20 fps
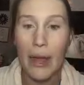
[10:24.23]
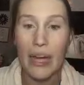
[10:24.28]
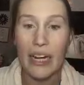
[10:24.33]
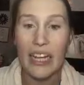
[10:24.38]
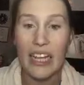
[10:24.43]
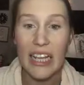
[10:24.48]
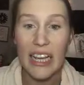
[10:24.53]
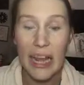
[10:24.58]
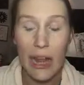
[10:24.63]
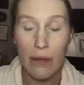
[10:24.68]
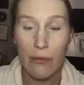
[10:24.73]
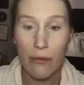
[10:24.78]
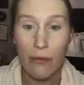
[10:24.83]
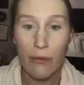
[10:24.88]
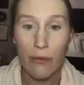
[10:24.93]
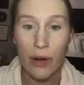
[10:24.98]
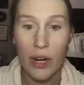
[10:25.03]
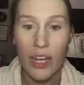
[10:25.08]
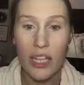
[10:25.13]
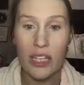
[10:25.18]
I did have a
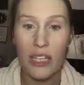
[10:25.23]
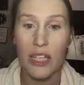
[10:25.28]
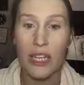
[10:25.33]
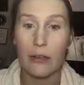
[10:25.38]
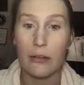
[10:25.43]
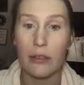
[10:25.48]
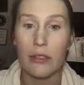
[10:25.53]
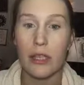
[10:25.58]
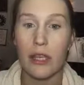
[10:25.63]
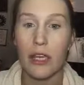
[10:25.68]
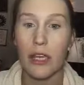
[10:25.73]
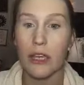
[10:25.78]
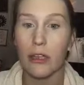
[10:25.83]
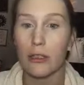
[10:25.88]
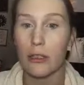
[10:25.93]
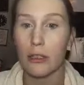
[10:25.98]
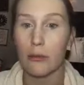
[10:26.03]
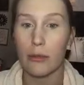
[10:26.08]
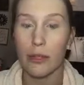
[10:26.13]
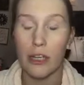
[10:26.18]
friend that was like,
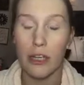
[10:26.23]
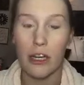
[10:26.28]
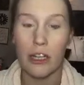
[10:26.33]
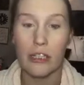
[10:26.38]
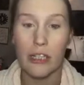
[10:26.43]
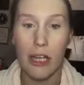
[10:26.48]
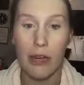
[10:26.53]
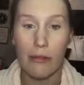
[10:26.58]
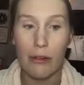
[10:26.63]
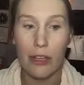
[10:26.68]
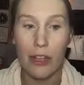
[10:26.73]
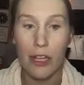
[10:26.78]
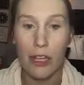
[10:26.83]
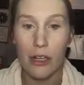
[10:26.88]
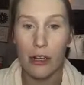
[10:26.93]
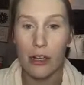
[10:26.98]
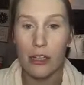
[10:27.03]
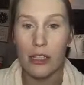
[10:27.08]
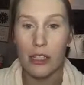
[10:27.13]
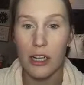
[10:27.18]
oh my gosh,
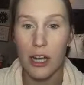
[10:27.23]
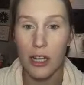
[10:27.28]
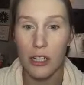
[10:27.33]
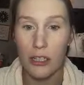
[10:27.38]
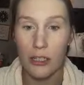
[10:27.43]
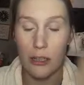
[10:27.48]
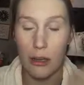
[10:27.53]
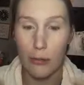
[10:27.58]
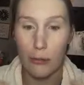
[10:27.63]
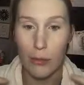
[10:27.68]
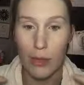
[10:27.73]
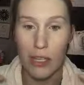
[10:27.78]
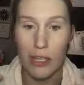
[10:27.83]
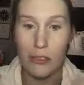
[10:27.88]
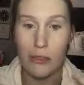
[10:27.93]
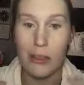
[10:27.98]
everything oxidizes on me.